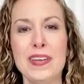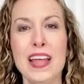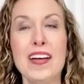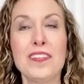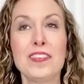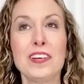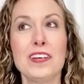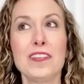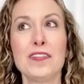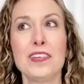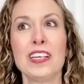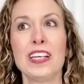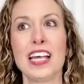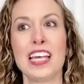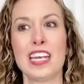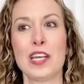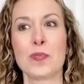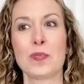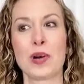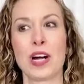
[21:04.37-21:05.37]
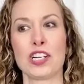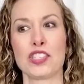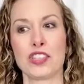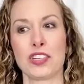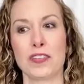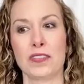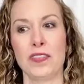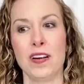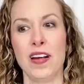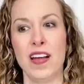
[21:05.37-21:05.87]
never feel any
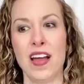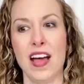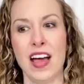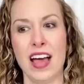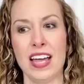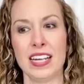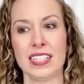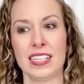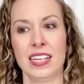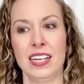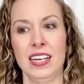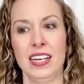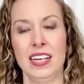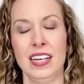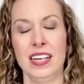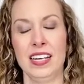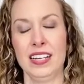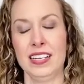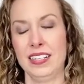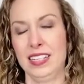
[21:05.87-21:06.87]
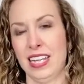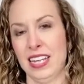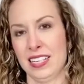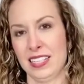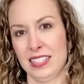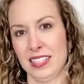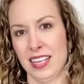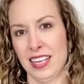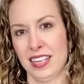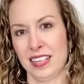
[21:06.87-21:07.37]
pressure for not
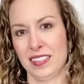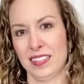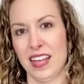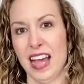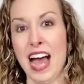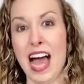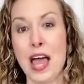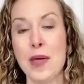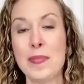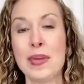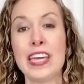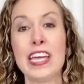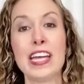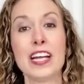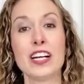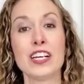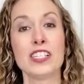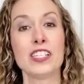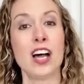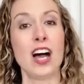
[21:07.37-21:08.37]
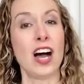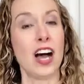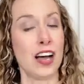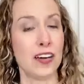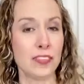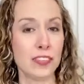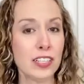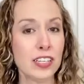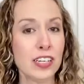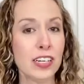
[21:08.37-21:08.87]
dancing. I'm here to
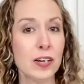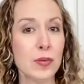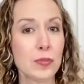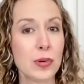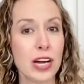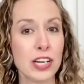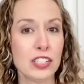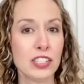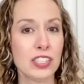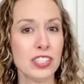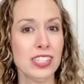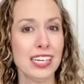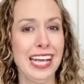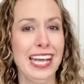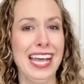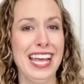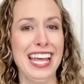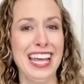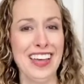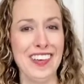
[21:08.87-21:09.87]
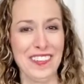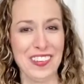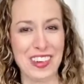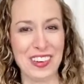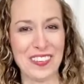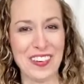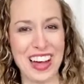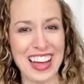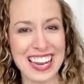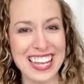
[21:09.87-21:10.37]
offer pressure if
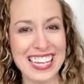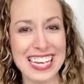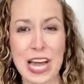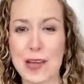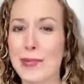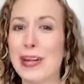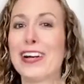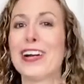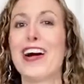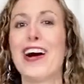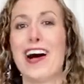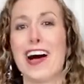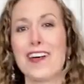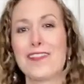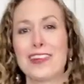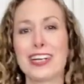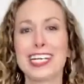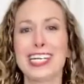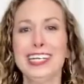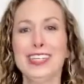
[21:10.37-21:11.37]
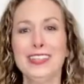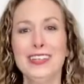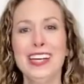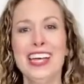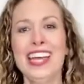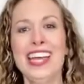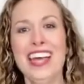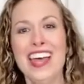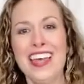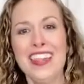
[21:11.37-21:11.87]
you want it. I'm here to offer you
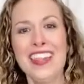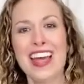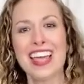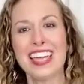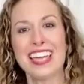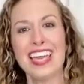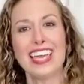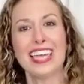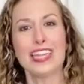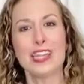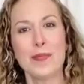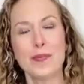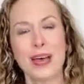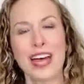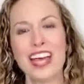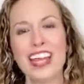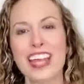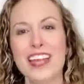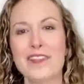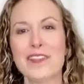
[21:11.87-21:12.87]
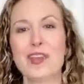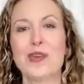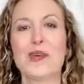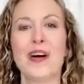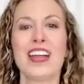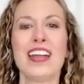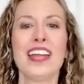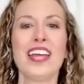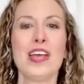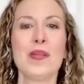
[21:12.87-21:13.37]
that kick in the butt if you
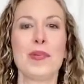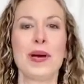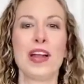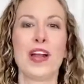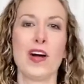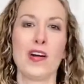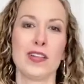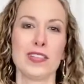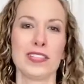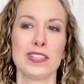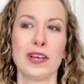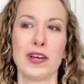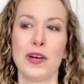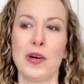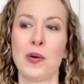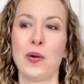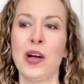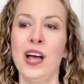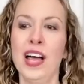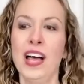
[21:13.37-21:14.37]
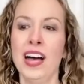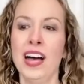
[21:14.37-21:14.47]
want it, but also